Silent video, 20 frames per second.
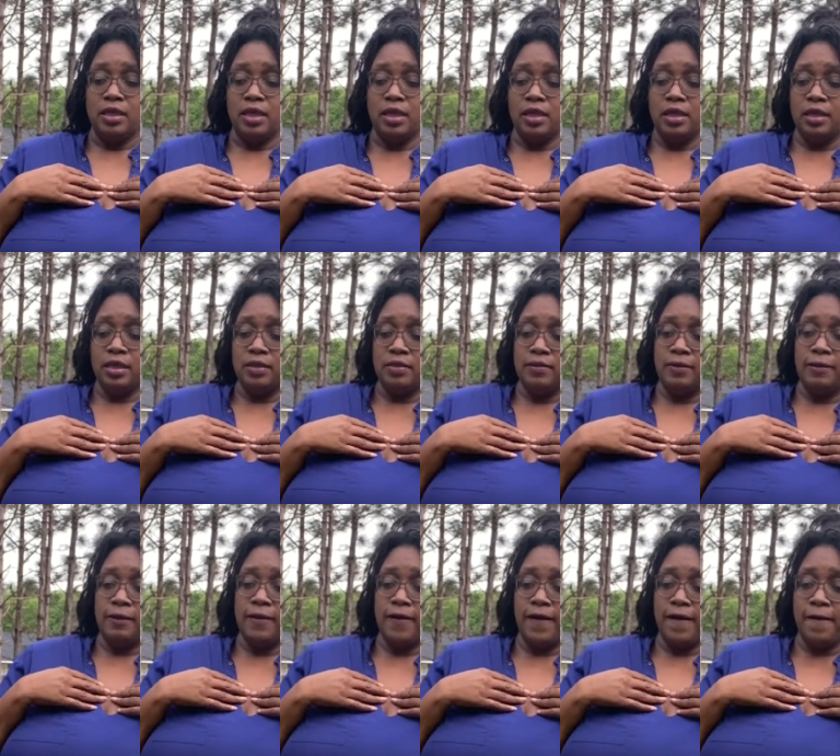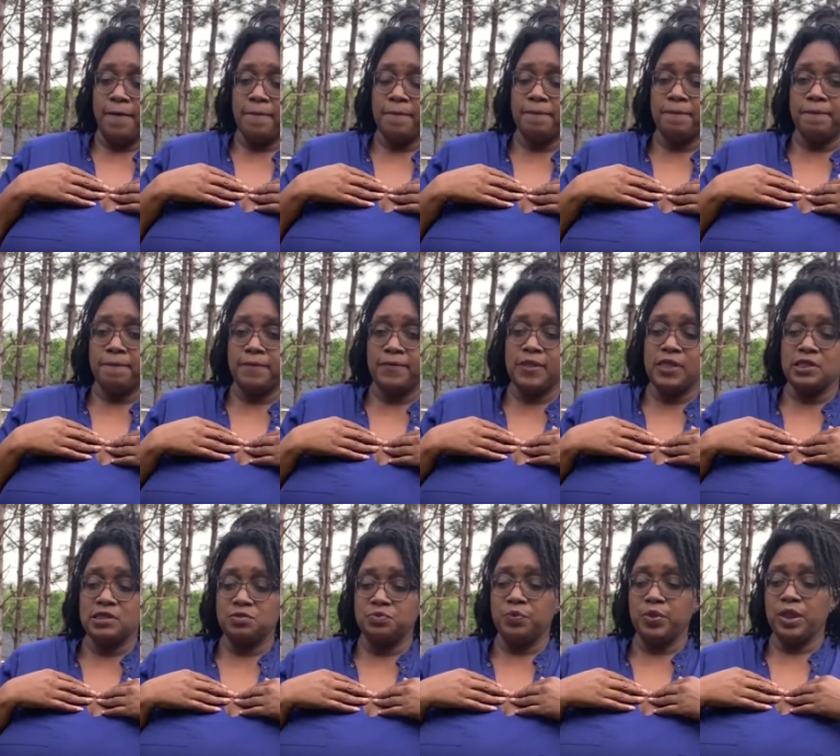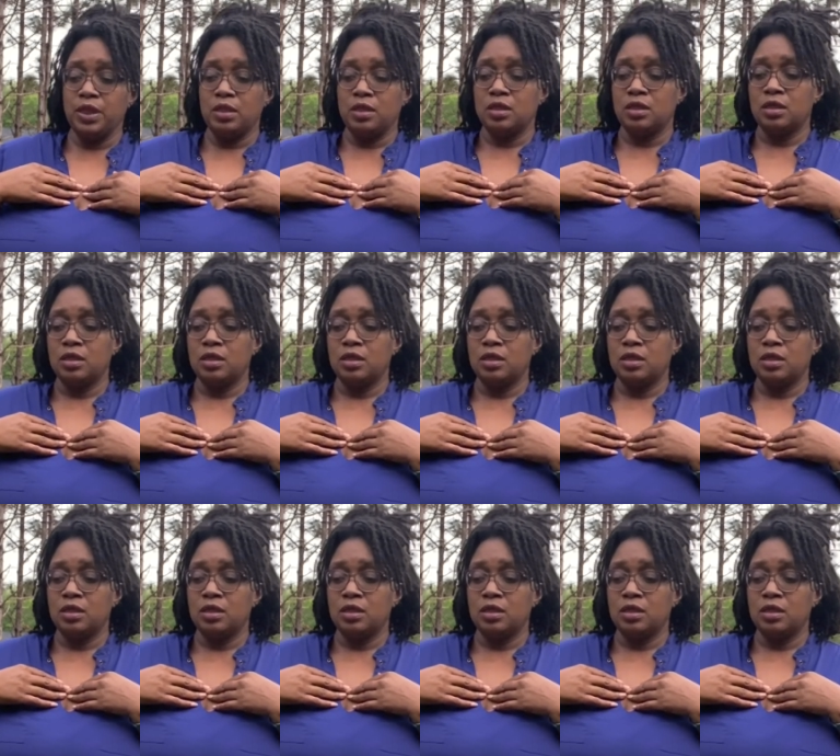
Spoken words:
And this week,